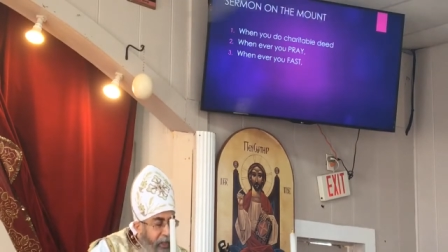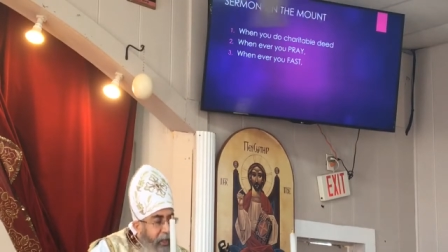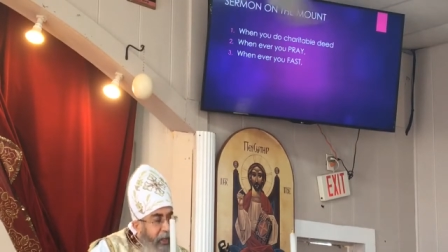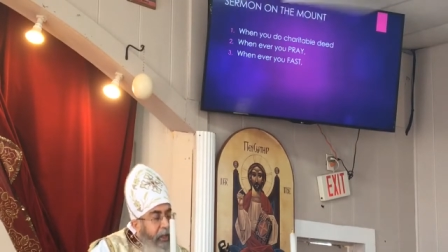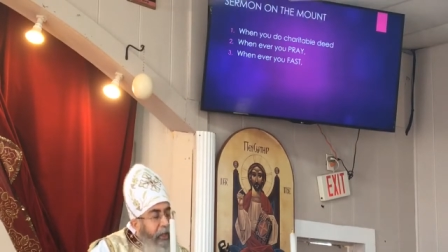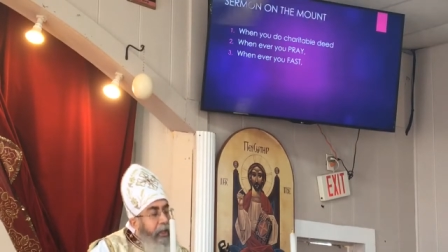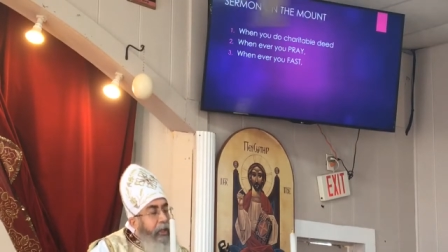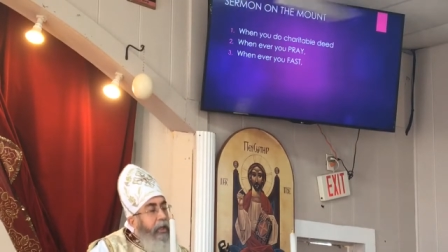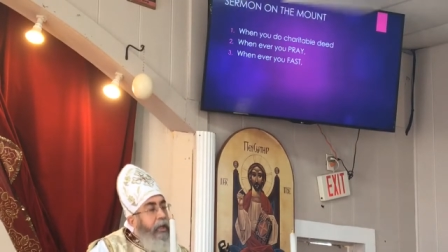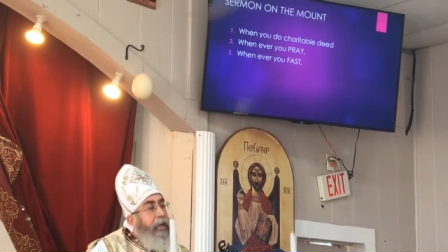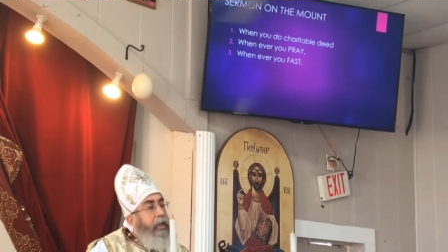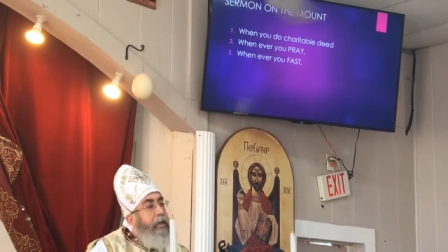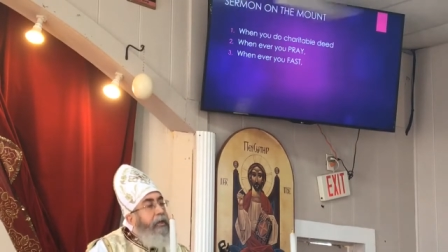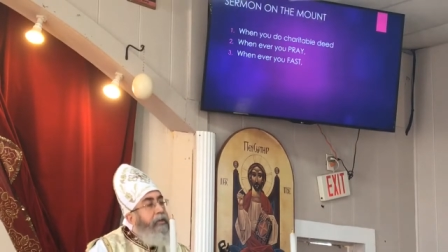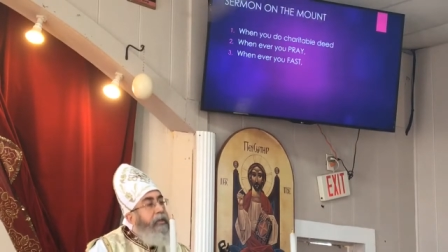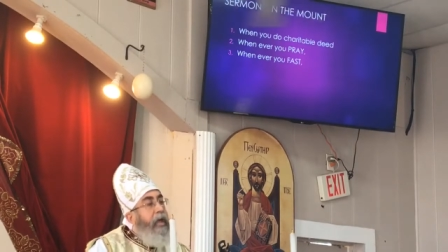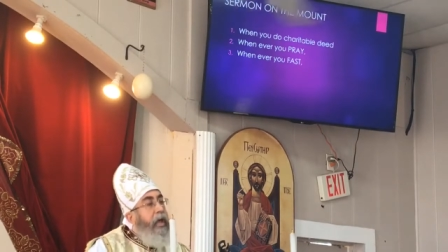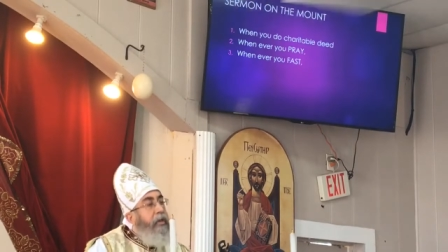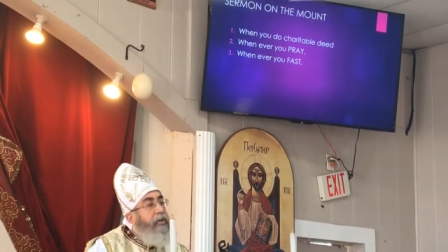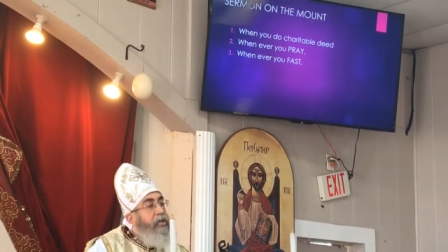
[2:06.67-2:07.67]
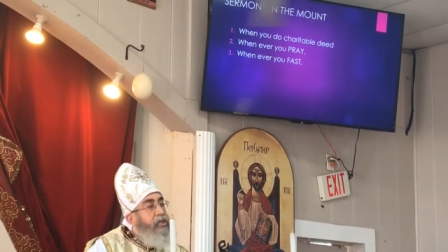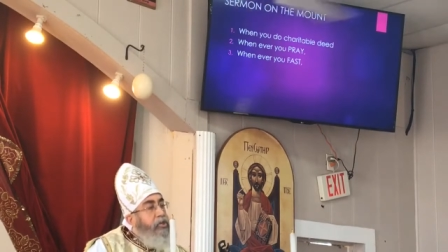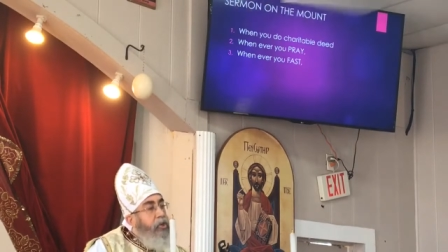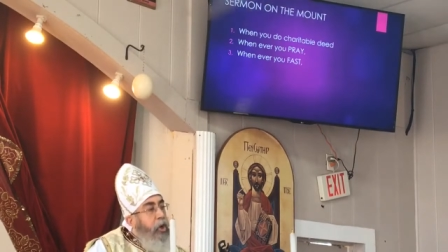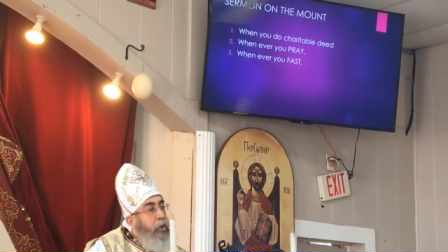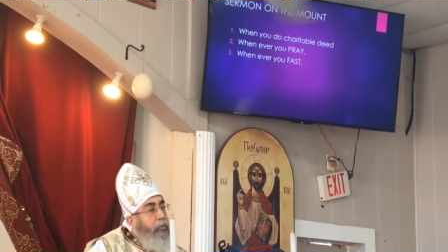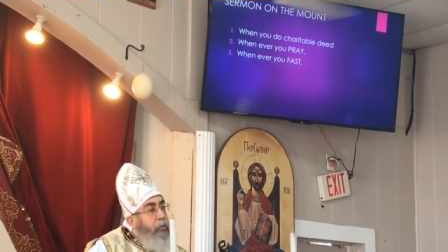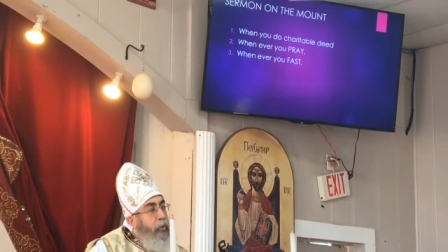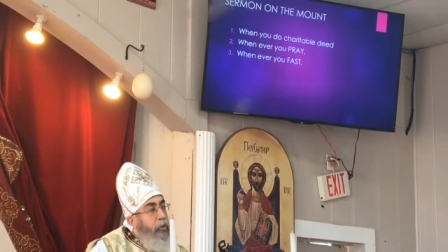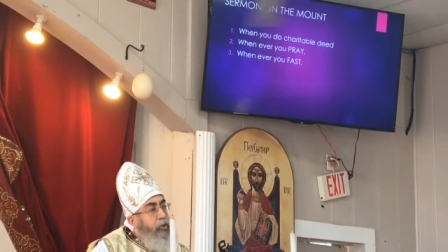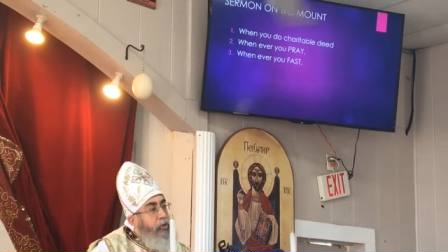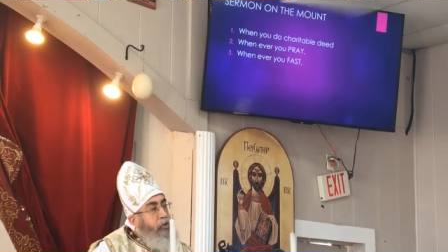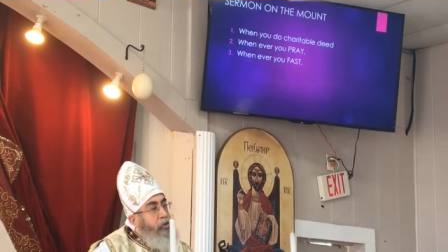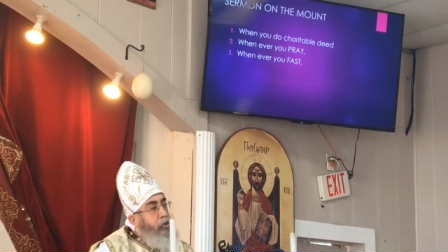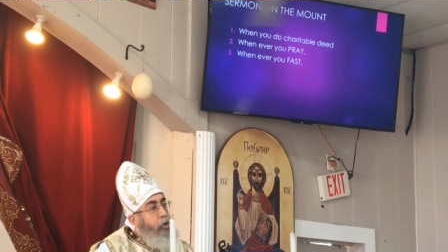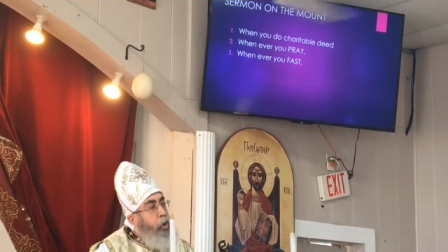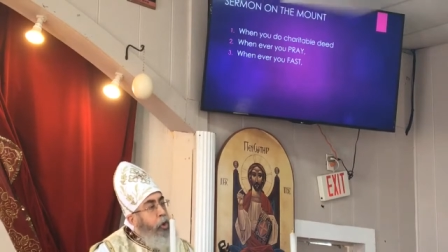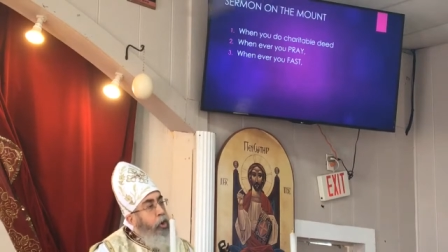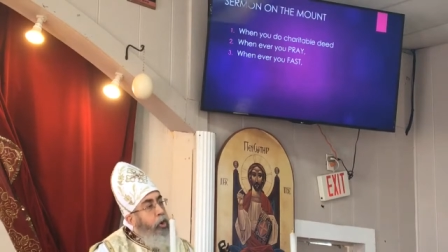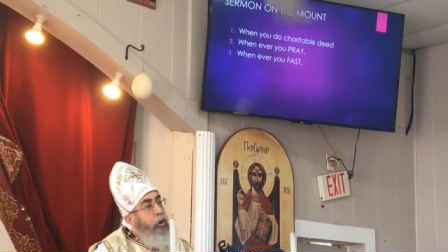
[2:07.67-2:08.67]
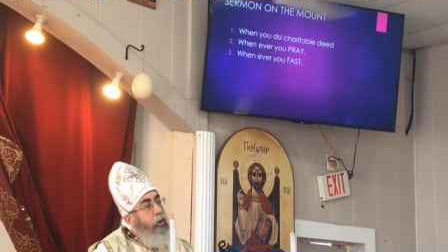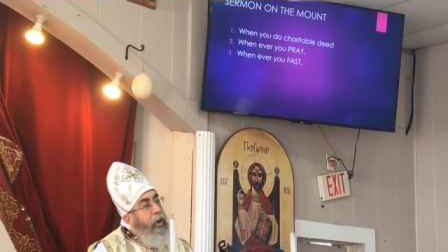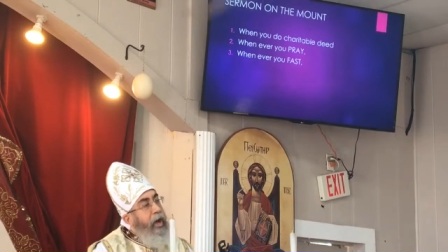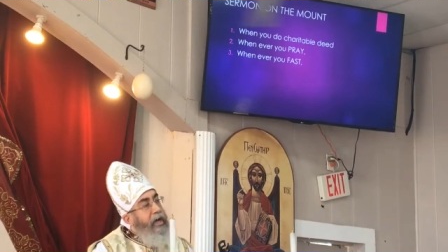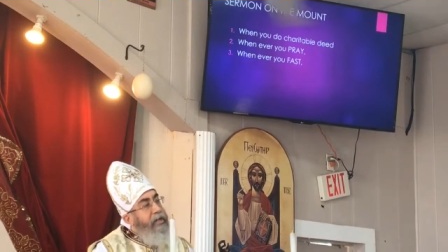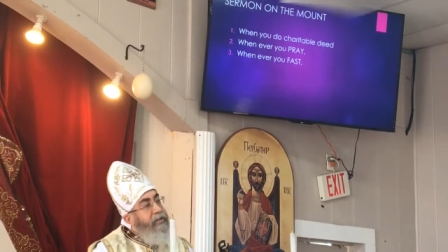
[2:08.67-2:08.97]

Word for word: then he, the disciples told,